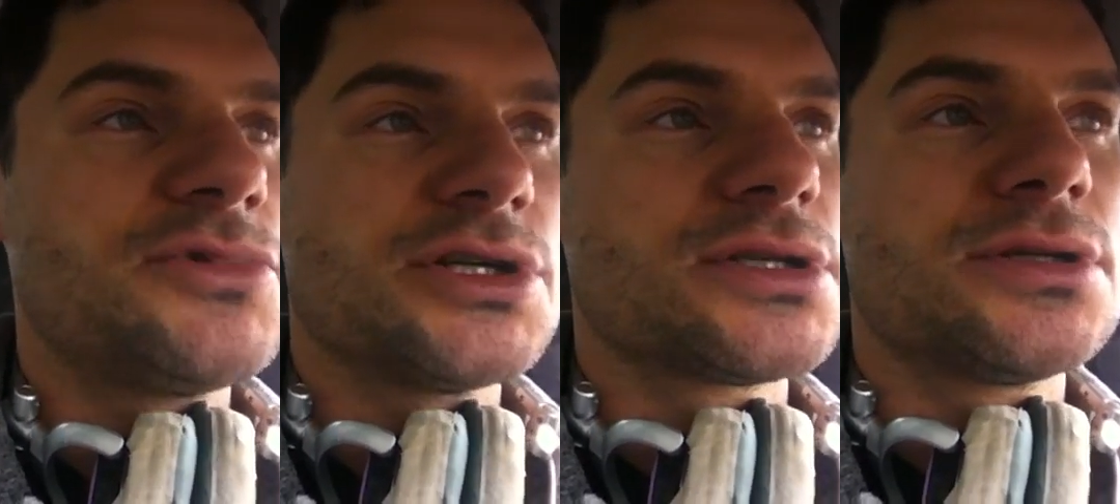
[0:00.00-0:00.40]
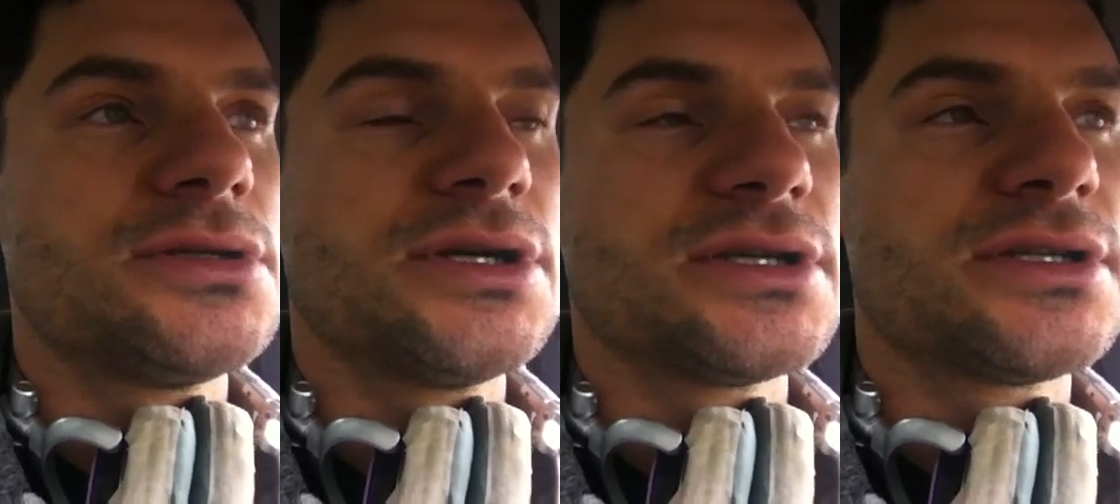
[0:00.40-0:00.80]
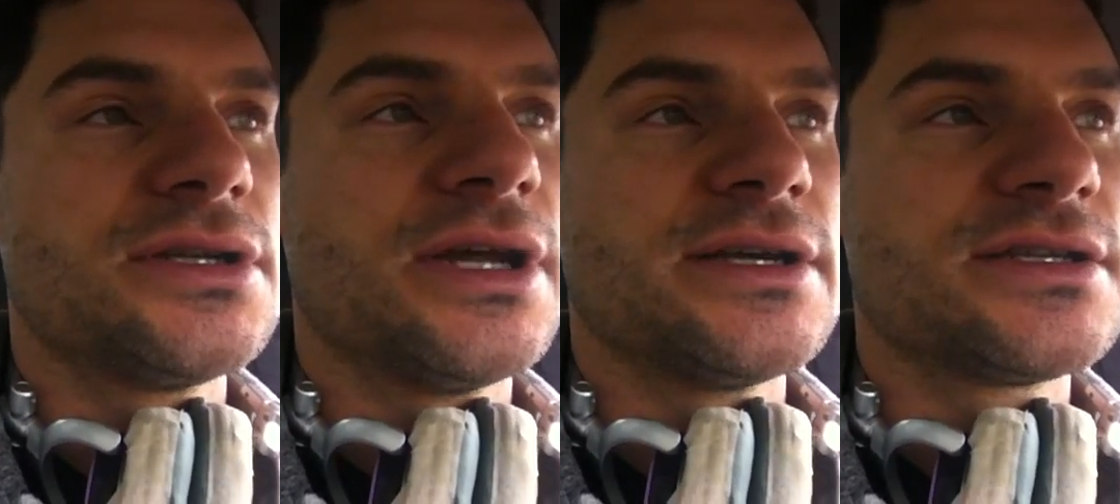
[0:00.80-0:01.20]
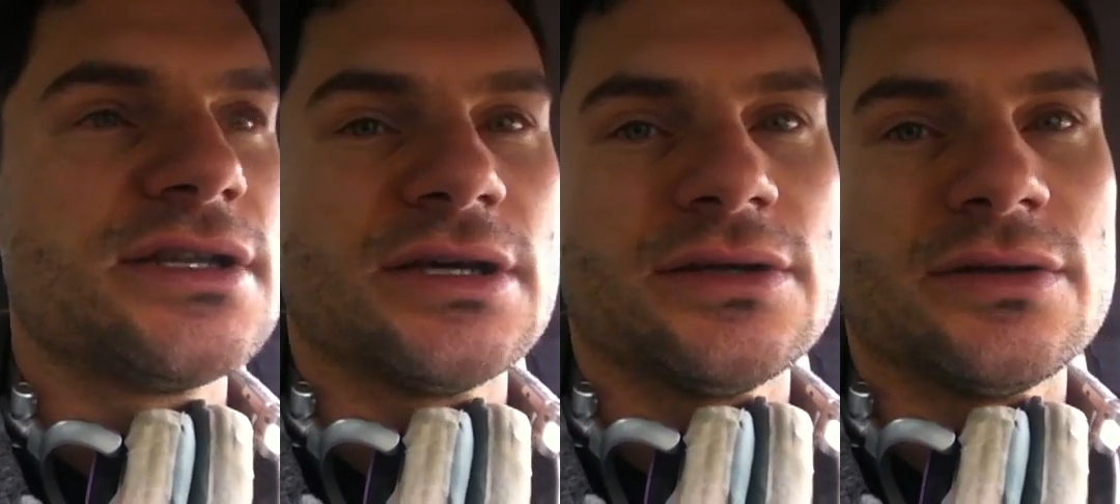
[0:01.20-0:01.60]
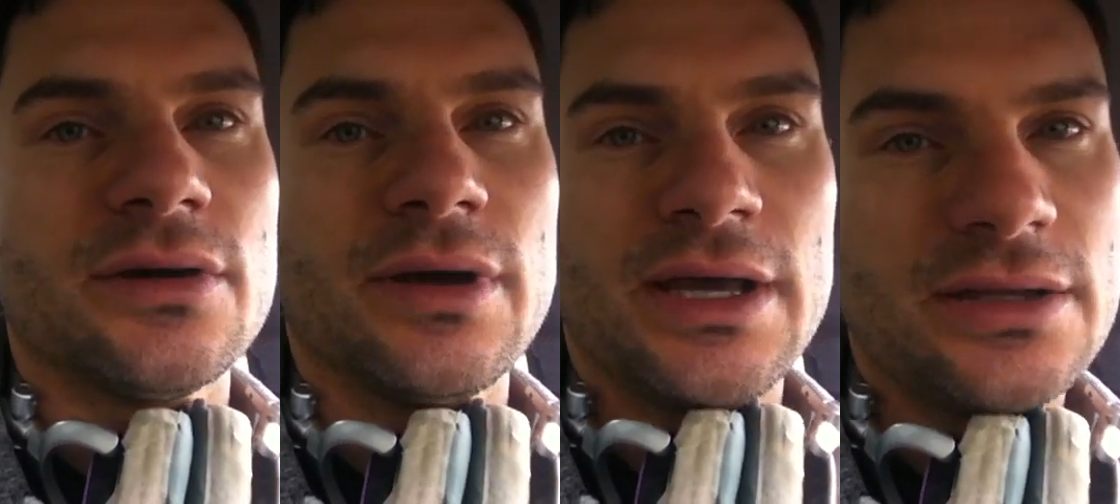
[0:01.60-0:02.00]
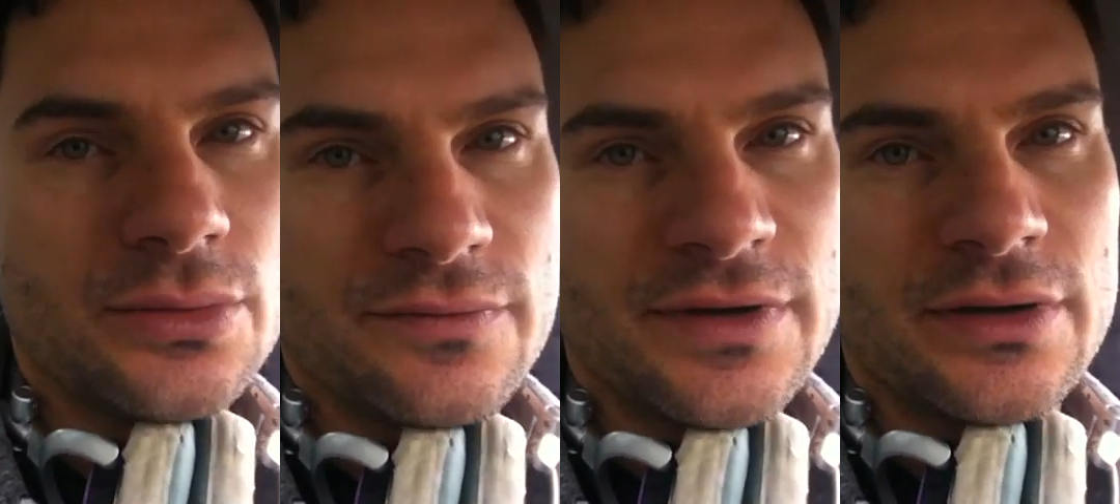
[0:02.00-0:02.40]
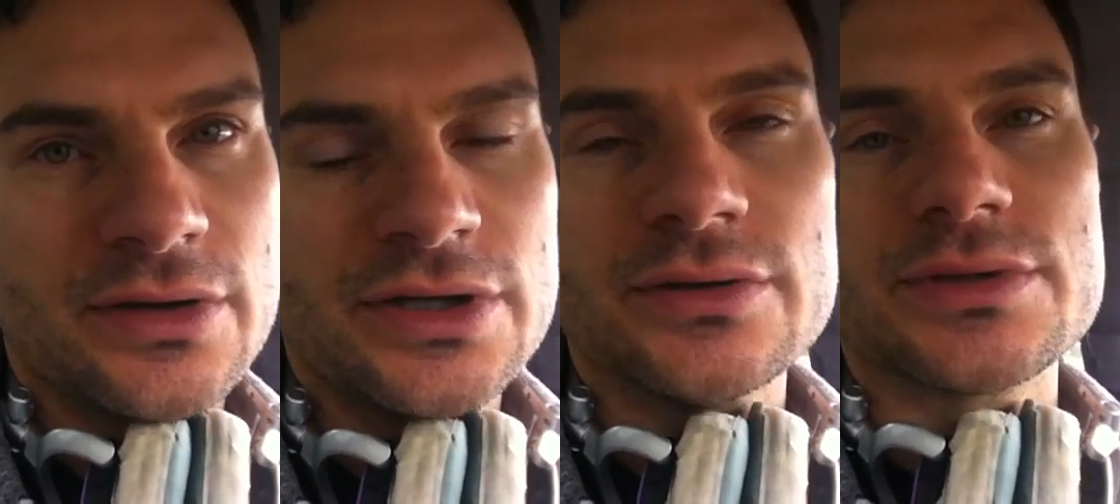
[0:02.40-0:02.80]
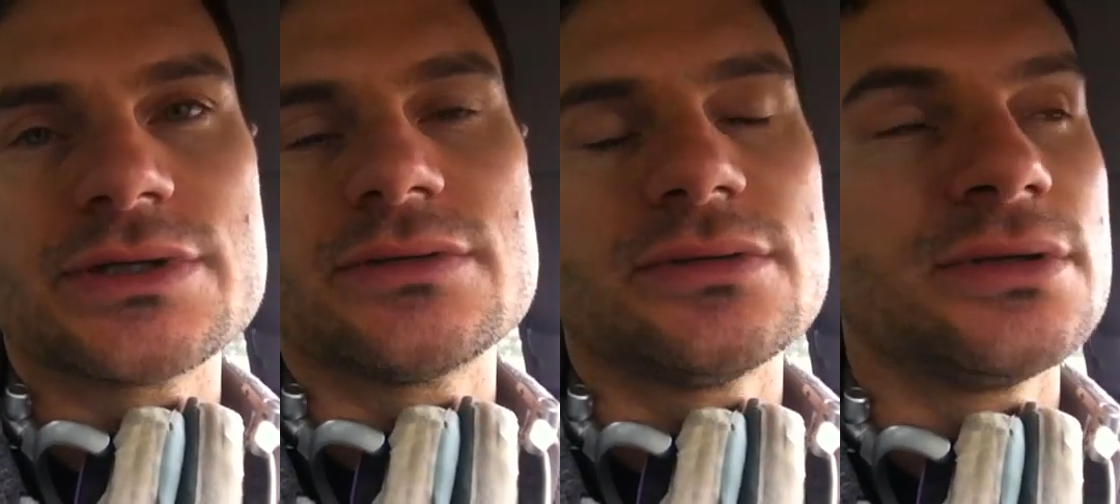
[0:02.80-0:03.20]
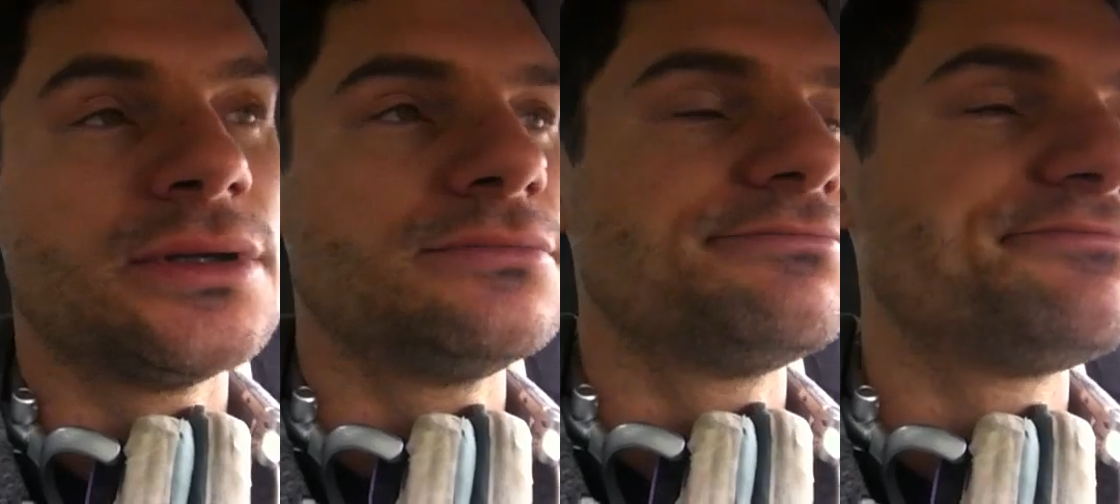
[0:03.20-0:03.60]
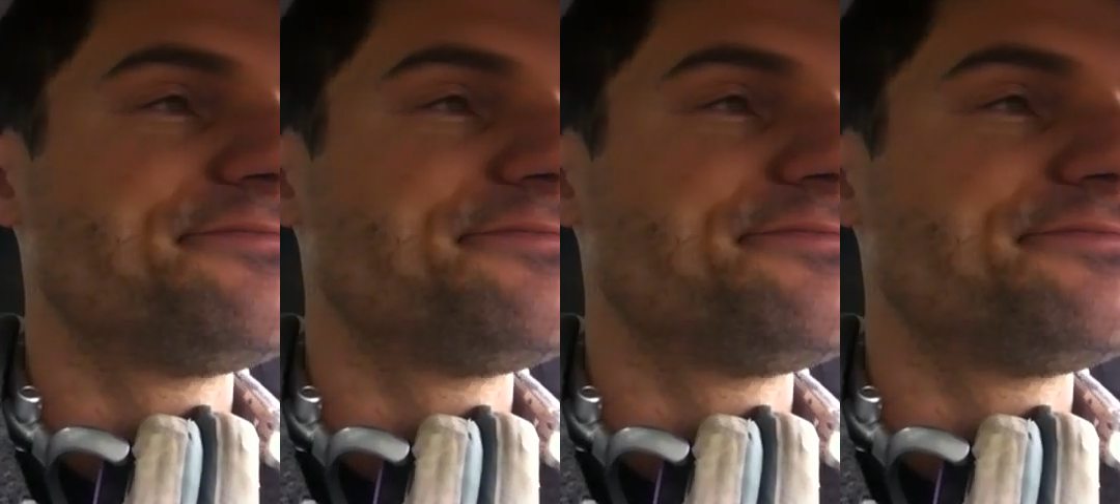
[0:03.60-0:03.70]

just just a nice thing, you know. Hey, you are very cute, you know.